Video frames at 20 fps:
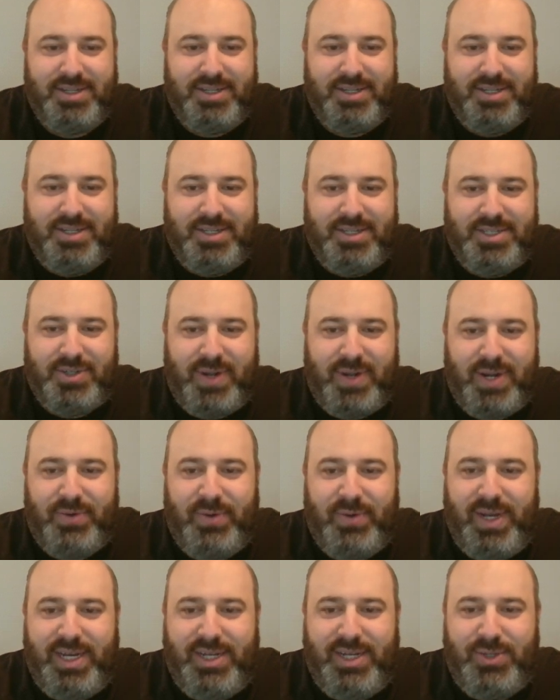so I
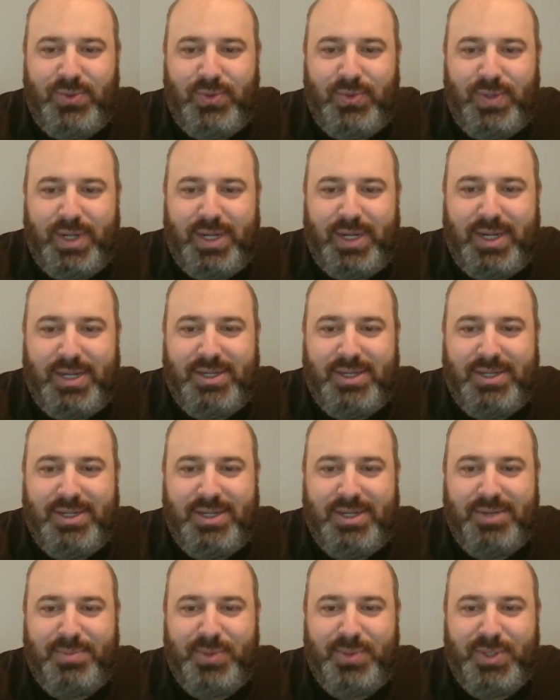really do
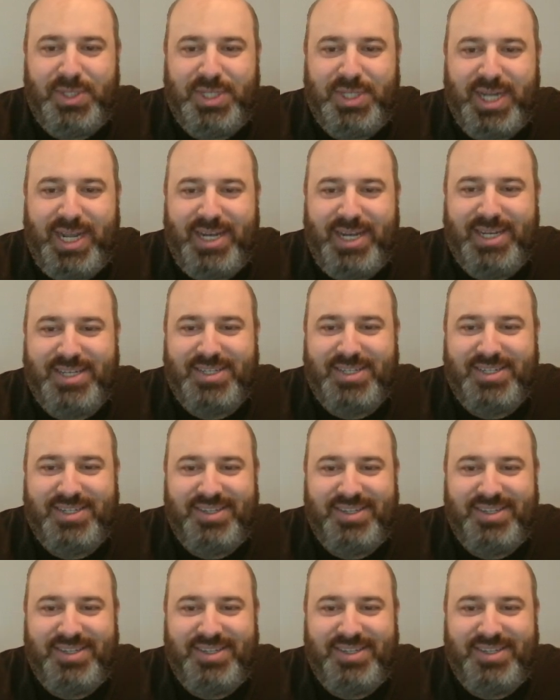appreciate it.